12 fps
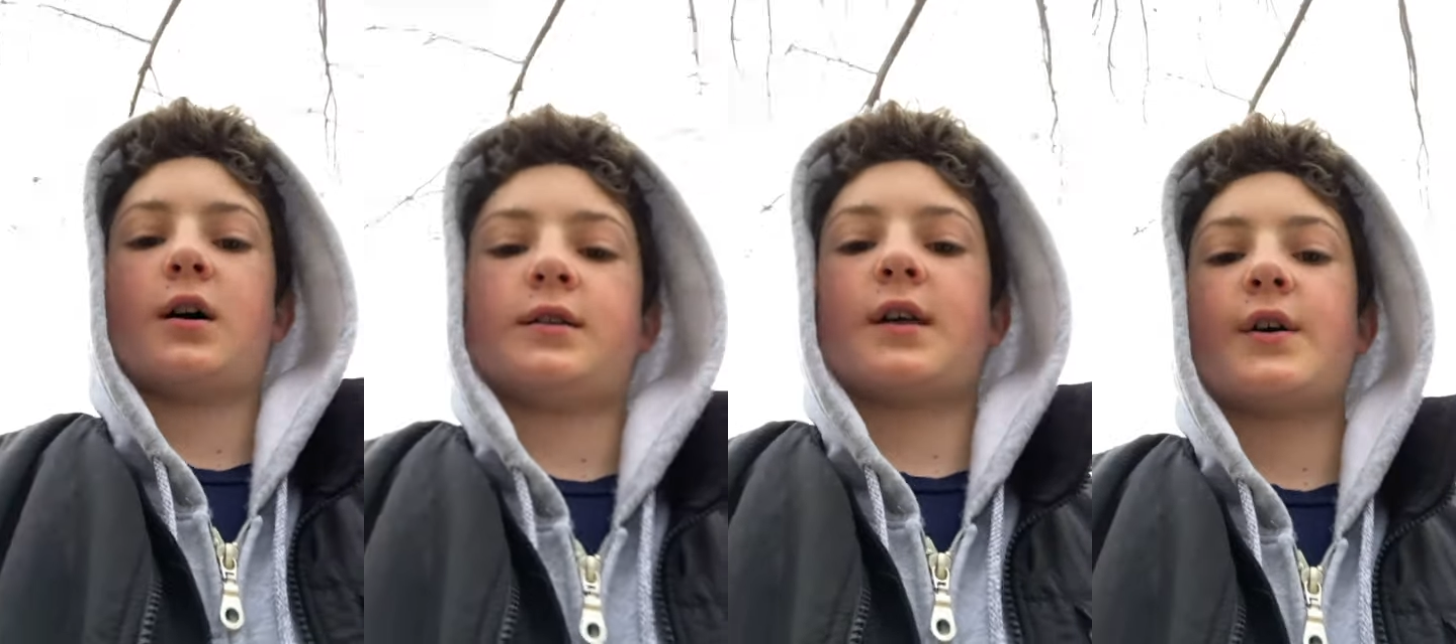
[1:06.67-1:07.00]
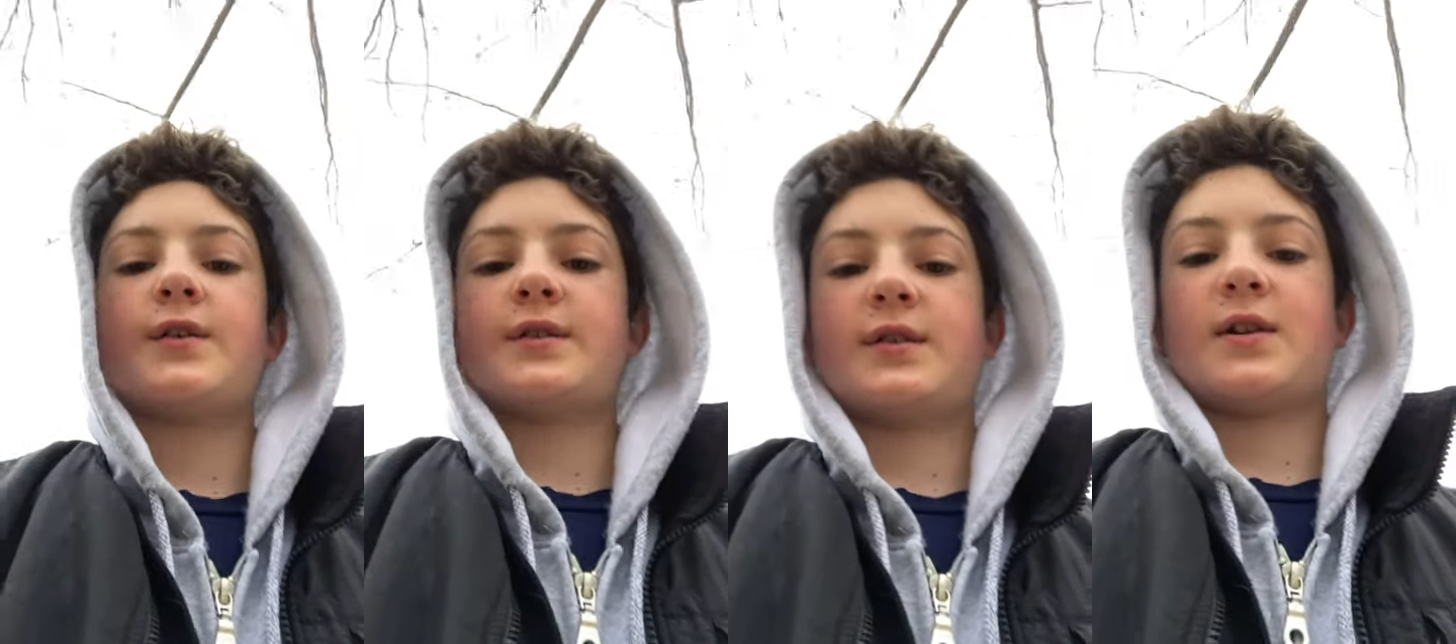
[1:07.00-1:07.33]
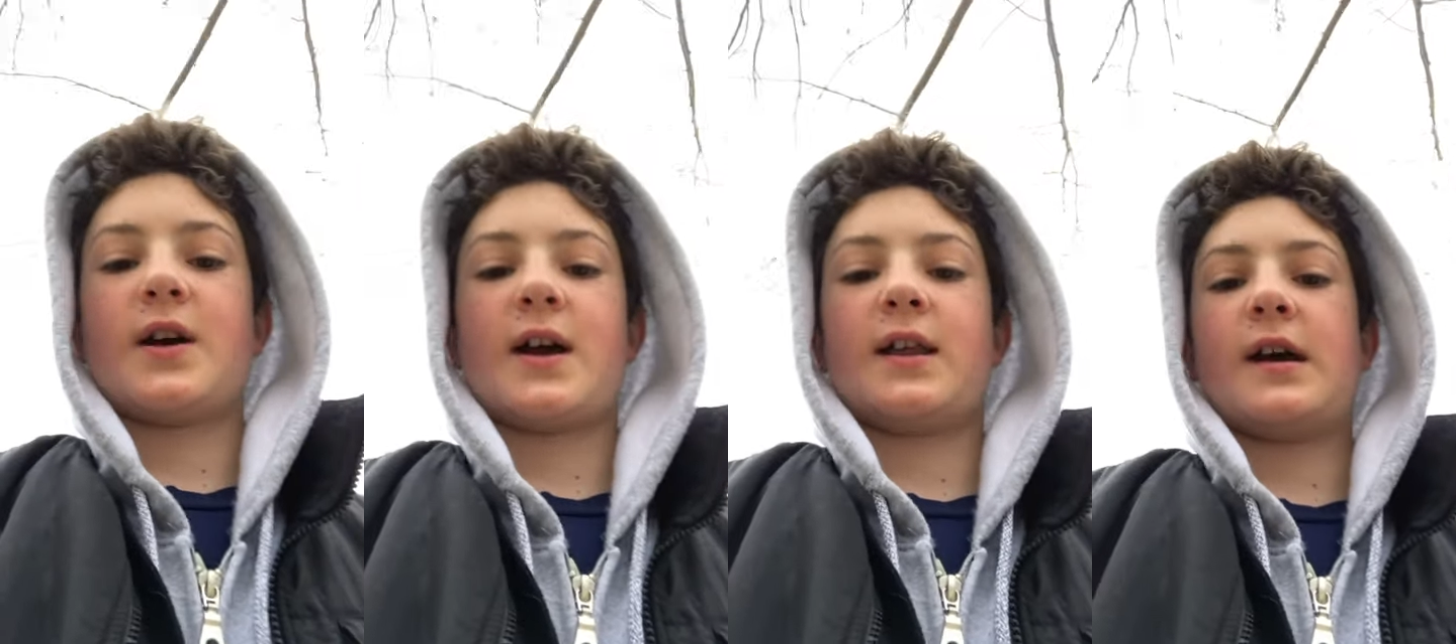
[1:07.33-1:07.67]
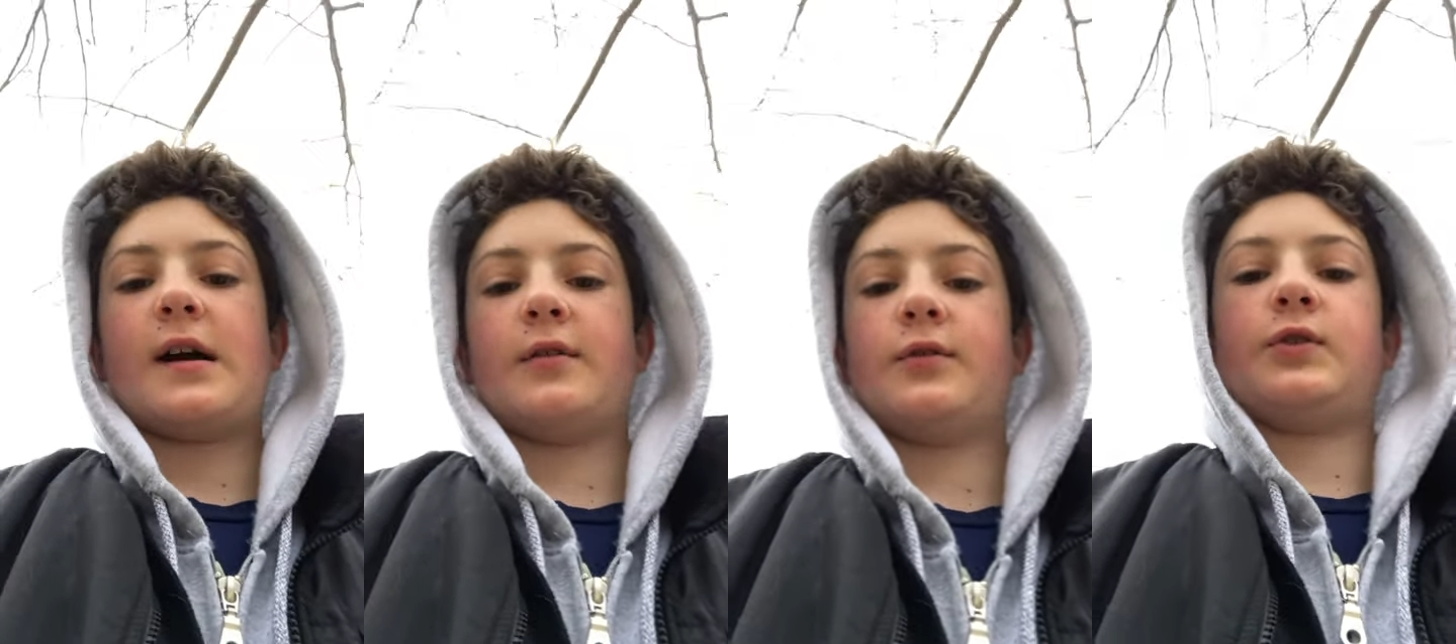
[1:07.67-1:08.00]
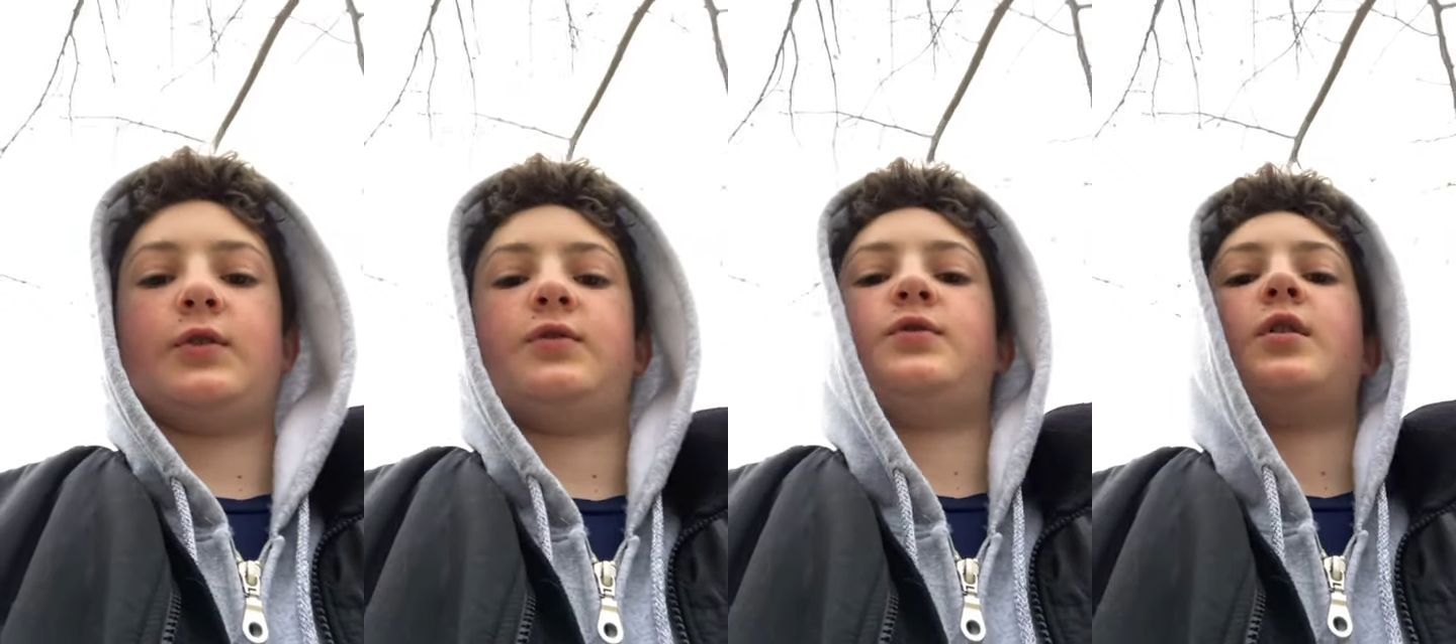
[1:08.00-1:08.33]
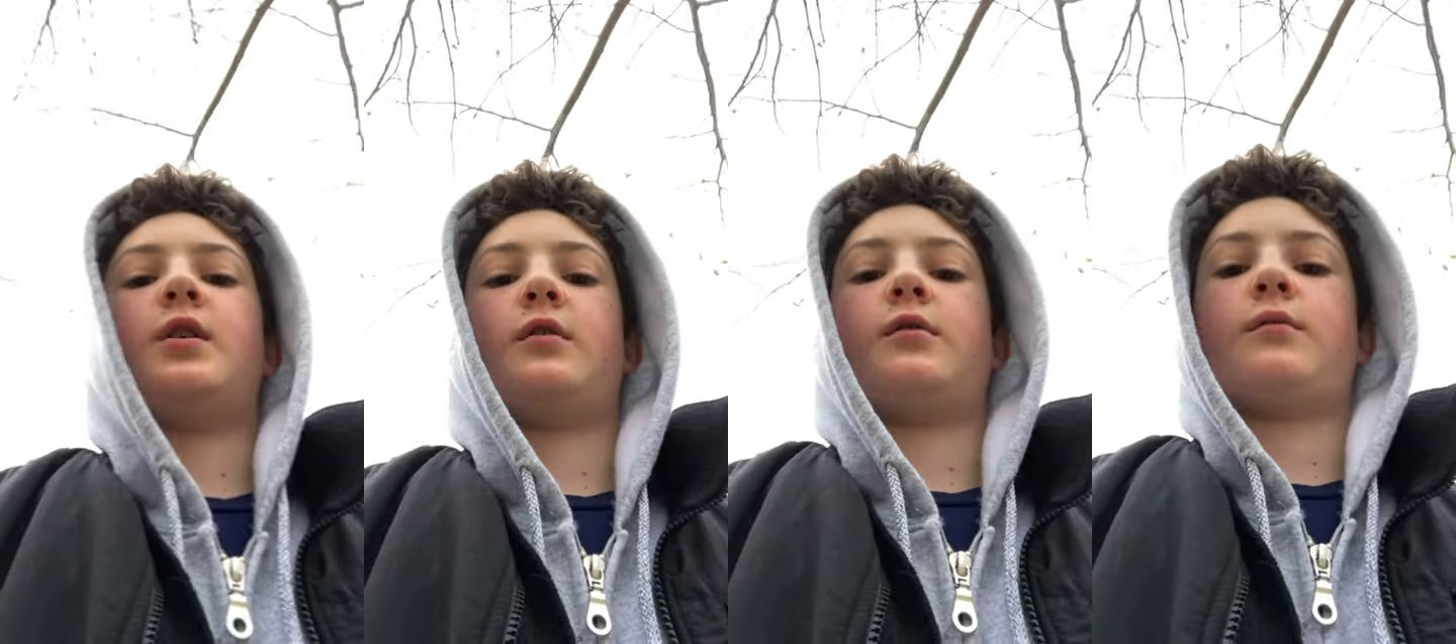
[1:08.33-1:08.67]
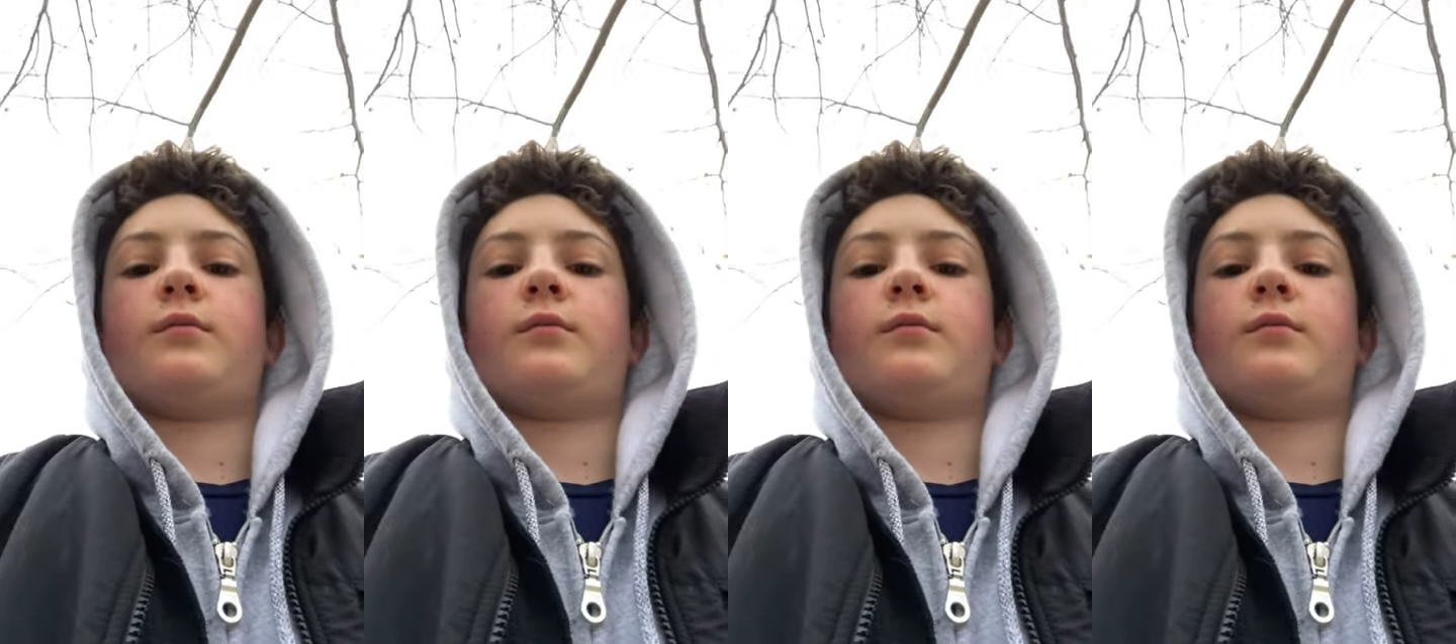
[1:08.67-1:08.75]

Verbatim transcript: That was nine houses, though.